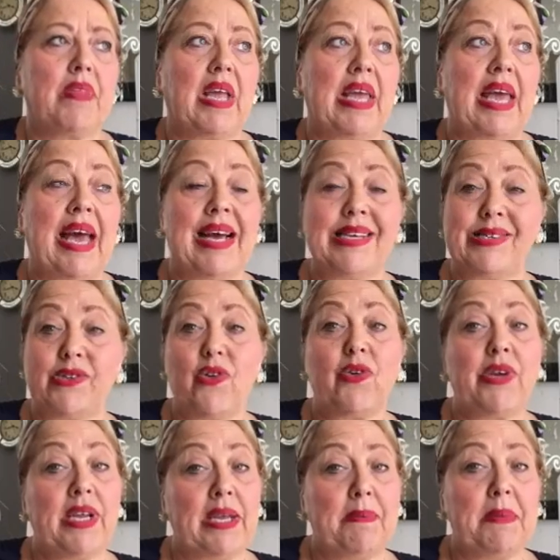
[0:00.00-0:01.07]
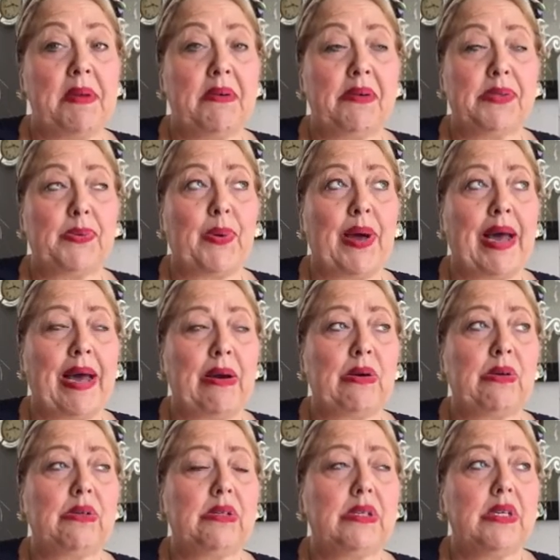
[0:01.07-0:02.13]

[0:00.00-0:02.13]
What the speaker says: He has got anemia as well,